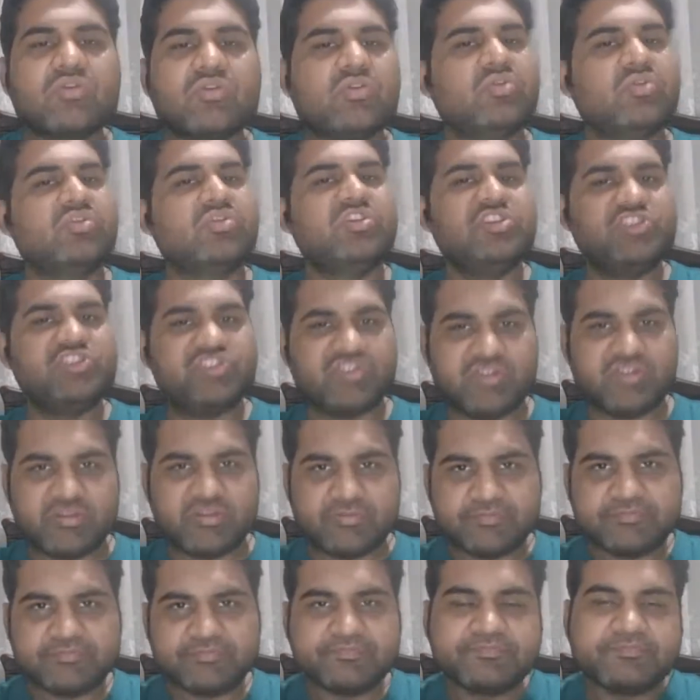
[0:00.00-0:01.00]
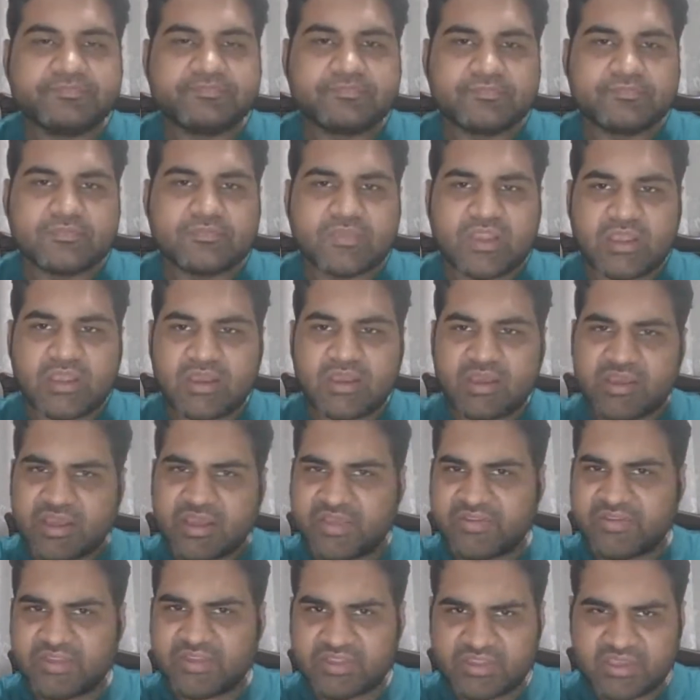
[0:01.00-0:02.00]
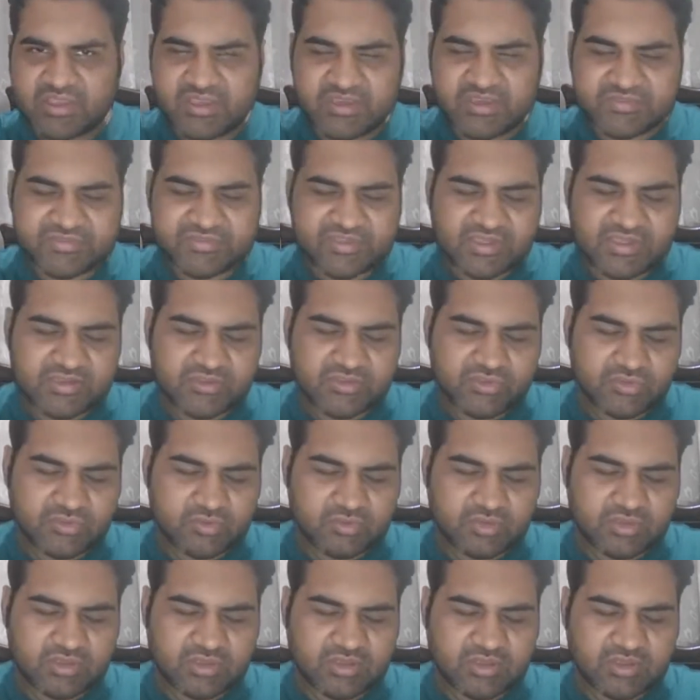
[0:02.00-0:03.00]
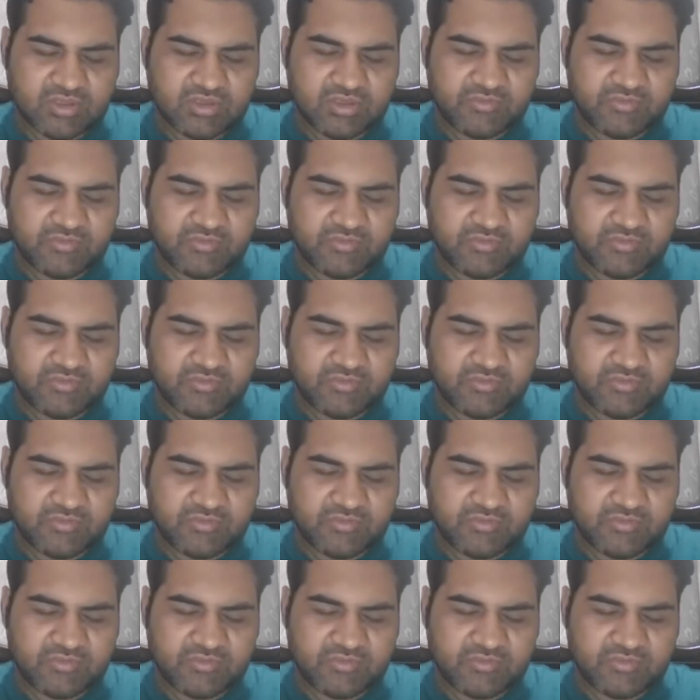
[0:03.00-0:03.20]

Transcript: cohesion. I think I've sent you a